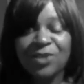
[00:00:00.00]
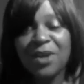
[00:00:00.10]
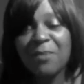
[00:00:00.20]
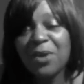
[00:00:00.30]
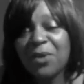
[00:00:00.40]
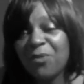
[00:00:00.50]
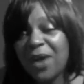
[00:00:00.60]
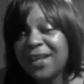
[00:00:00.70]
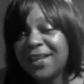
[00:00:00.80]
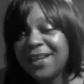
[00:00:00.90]
So, I'm going to
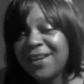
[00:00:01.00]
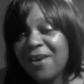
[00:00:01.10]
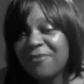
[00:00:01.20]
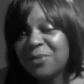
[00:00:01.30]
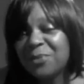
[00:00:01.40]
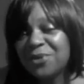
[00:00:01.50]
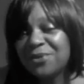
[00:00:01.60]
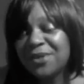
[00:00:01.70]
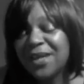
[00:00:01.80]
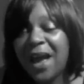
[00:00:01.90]
run and get comfortable.